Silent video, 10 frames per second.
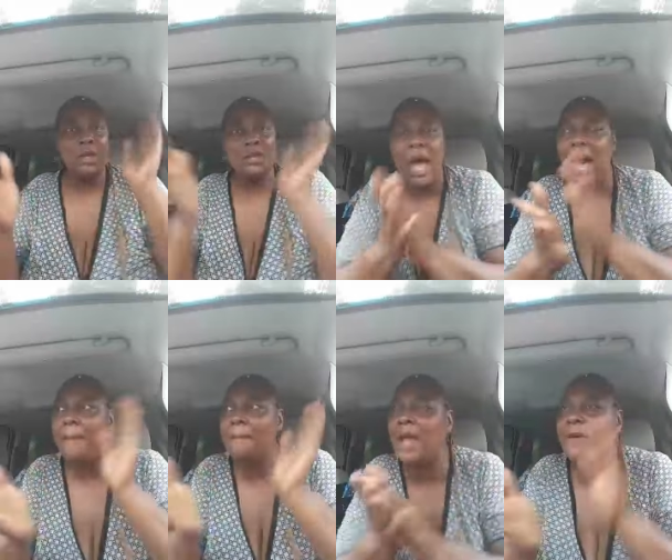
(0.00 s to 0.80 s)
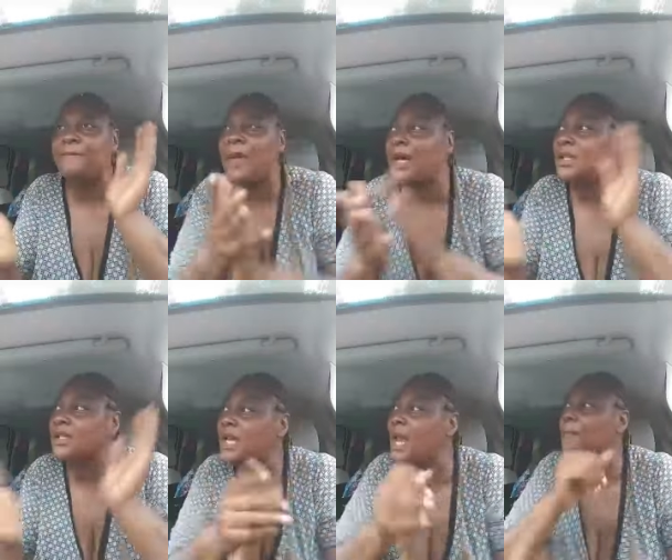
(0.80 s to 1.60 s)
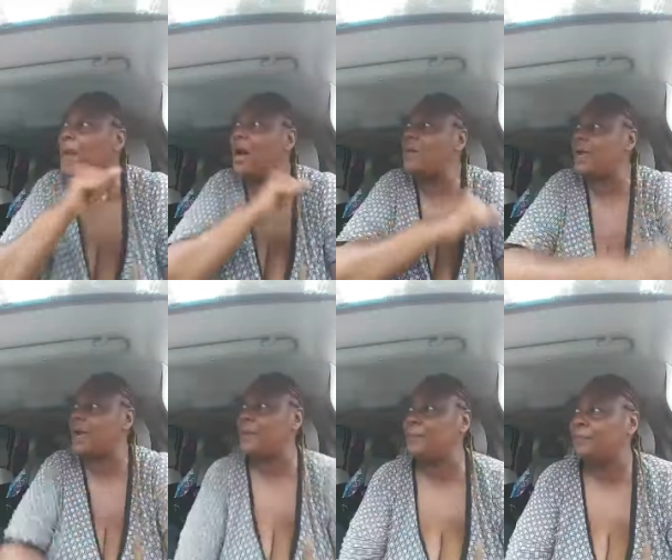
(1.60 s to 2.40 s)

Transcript: Y'all motherfuckers sit up on here